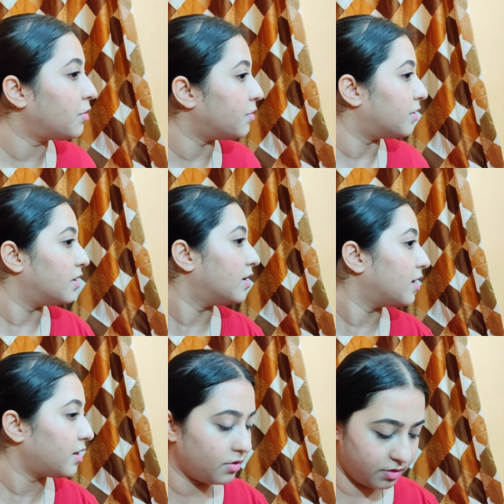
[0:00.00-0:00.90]
Oh,
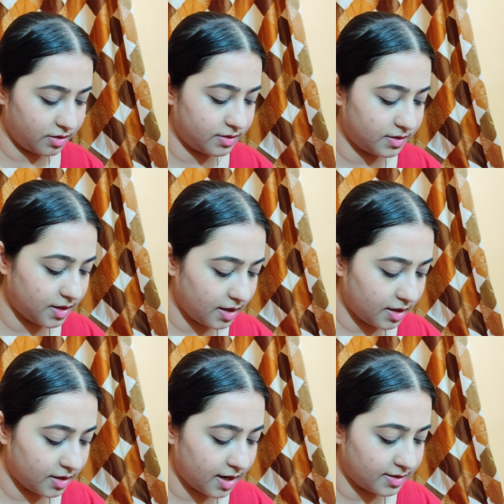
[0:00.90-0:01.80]
hang on a
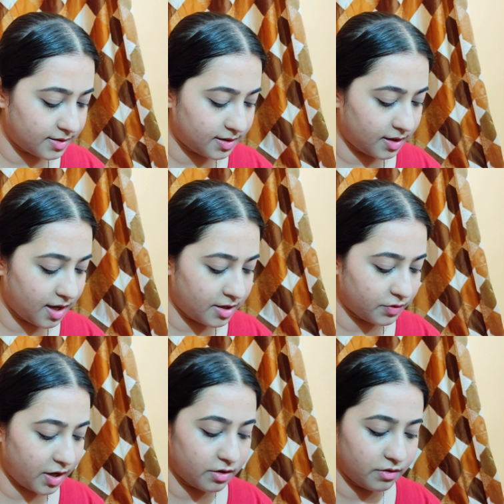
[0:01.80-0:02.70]
second. I see, and
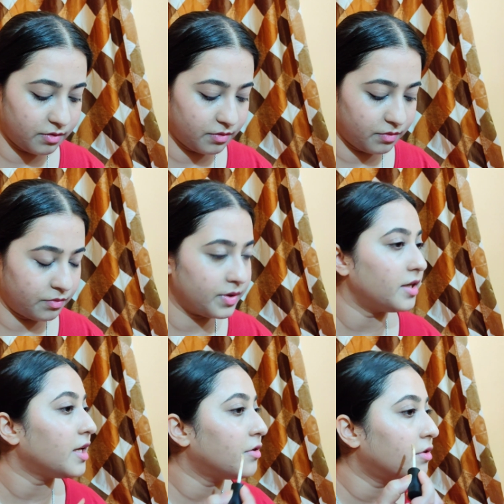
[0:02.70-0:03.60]
you can
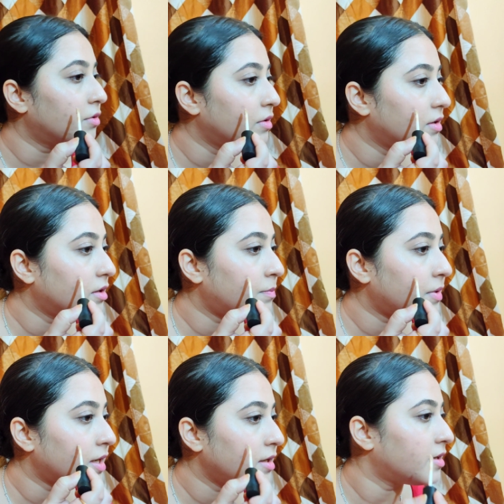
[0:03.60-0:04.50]
really,
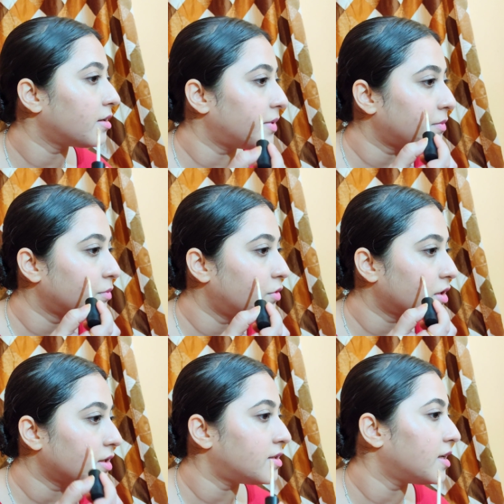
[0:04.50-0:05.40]
apply a little bit more
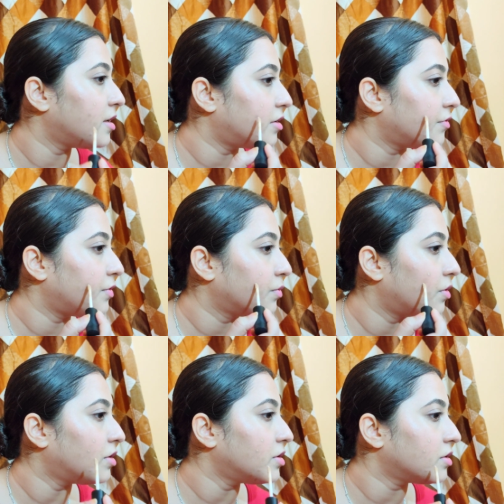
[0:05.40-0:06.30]
concealer if you want.